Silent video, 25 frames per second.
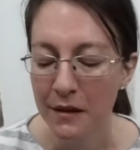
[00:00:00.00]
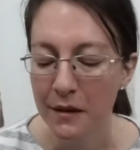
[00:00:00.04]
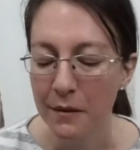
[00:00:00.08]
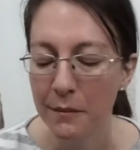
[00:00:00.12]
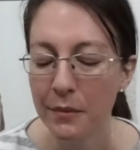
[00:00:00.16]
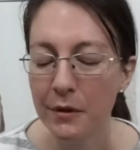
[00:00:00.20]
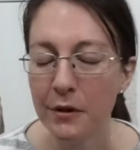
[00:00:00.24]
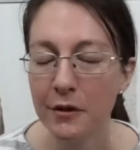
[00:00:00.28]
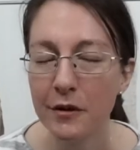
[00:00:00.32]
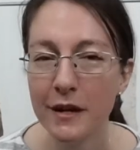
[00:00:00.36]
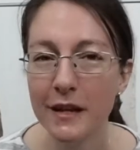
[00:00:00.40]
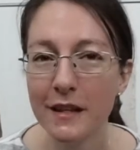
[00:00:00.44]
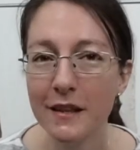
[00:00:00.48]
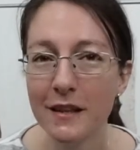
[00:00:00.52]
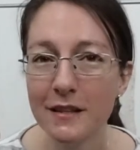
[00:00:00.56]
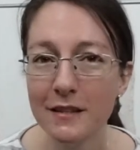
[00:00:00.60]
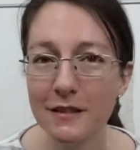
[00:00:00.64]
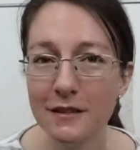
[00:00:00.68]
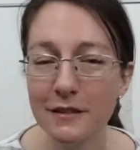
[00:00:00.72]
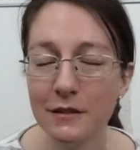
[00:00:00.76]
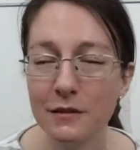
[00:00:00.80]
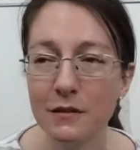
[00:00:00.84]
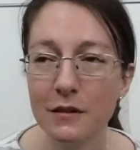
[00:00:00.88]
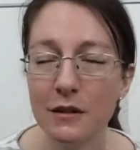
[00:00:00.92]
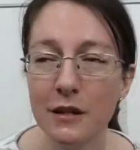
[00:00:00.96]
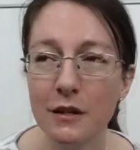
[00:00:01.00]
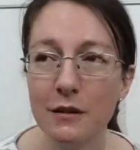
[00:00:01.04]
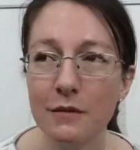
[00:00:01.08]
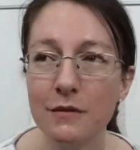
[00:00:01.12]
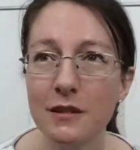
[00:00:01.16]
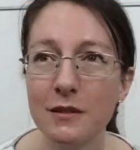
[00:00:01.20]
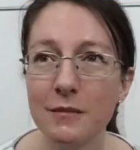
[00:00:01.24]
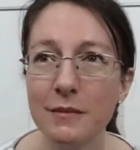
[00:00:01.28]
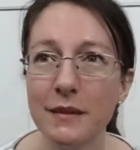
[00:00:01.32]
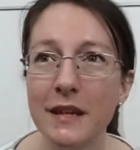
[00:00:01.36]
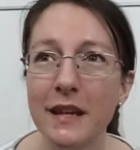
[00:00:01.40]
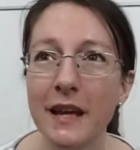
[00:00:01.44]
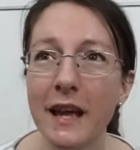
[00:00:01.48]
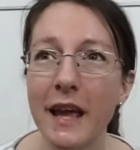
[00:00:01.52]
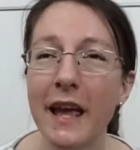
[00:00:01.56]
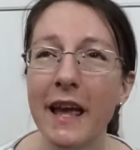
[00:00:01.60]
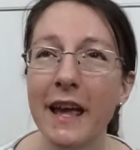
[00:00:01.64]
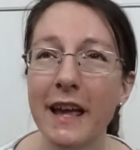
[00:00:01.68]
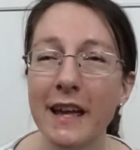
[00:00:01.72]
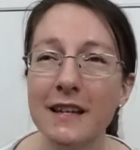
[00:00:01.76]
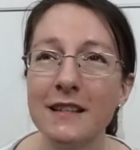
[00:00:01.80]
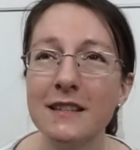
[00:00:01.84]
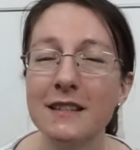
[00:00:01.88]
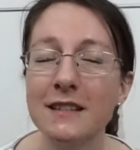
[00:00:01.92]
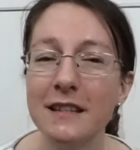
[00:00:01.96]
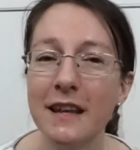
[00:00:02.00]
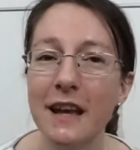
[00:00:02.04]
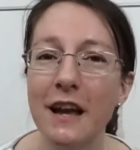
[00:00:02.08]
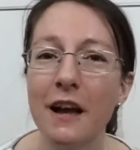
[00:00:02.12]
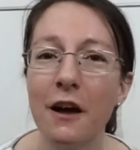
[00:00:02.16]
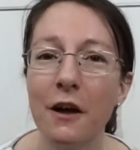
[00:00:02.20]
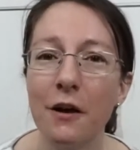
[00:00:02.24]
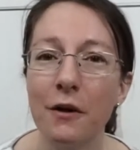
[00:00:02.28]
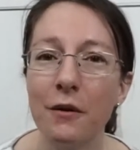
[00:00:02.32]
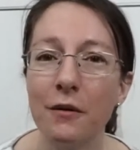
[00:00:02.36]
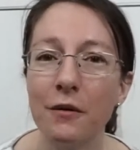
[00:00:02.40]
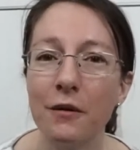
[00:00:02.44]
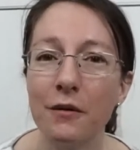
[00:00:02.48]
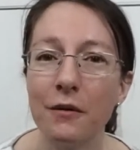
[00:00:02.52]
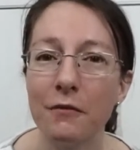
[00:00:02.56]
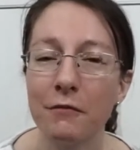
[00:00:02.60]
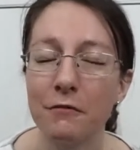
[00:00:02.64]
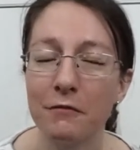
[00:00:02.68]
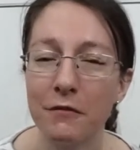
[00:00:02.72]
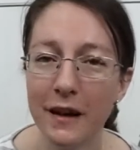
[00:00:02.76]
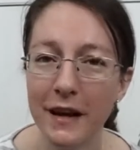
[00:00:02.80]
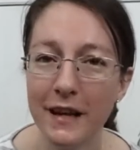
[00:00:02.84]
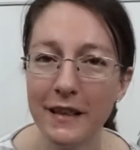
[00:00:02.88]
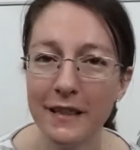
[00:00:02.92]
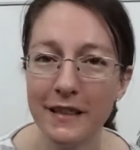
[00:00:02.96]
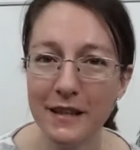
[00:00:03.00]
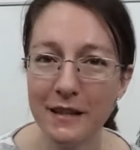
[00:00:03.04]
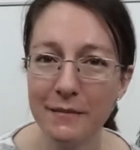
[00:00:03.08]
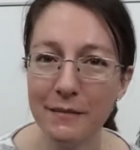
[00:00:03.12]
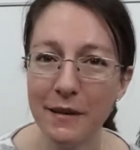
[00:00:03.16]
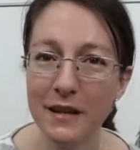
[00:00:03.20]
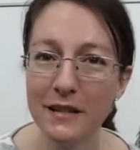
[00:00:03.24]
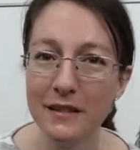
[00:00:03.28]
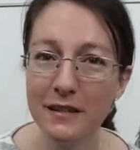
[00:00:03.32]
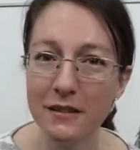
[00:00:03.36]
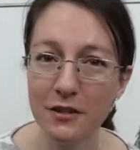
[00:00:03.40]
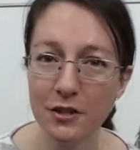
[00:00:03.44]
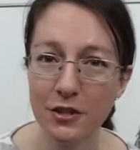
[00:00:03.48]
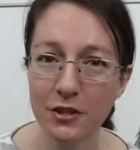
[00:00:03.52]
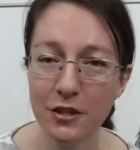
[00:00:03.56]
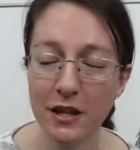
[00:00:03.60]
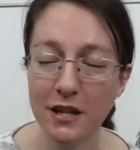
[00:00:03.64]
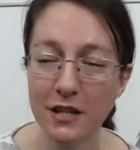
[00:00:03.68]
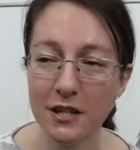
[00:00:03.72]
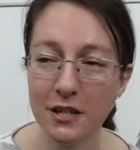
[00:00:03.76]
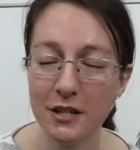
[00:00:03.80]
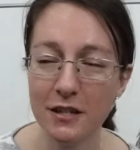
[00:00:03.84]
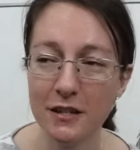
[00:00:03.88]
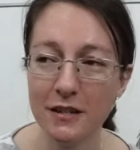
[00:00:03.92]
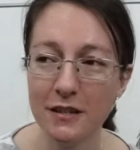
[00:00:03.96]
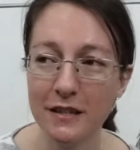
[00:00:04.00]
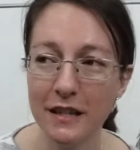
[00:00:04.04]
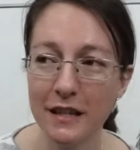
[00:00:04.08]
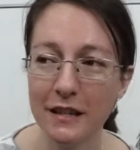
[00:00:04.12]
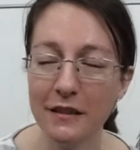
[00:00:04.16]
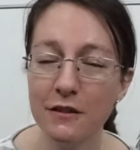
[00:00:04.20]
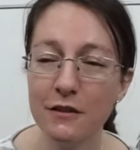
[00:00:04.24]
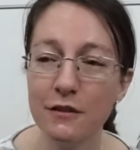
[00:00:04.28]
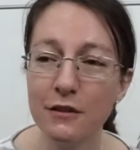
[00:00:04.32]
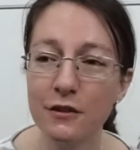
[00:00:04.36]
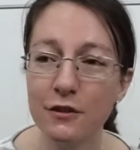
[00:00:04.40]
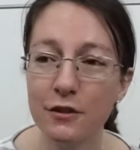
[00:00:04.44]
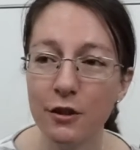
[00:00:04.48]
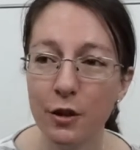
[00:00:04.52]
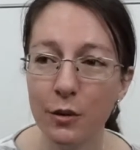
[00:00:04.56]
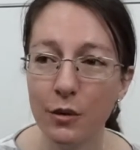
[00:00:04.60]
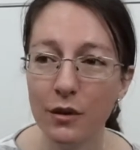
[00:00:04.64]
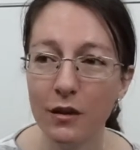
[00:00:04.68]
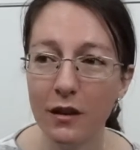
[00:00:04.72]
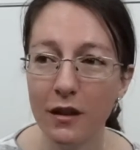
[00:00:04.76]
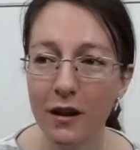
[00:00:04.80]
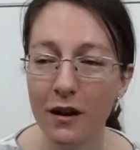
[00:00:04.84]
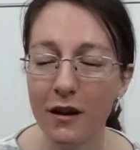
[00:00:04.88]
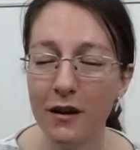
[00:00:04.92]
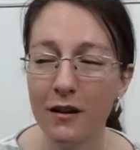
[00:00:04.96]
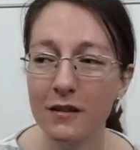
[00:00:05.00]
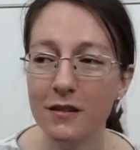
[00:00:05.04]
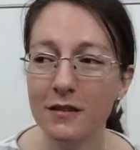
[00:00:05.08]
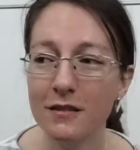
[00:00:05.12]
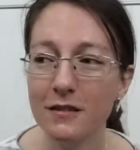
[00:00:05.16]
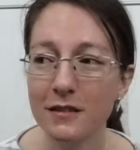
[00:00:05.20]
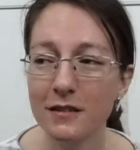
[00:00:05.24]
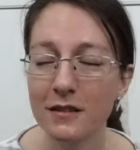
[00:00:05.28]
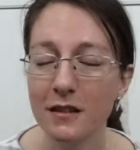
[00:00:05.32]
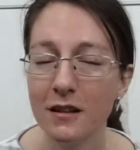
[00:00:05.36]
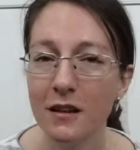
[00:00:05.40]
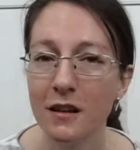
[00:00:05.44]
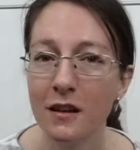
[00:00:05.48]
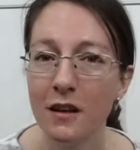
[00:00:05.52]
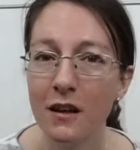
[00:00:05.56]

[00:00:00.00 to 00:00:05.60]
But Grainline Studio, to me, hands down, write the best instructions, and their sew-alongs,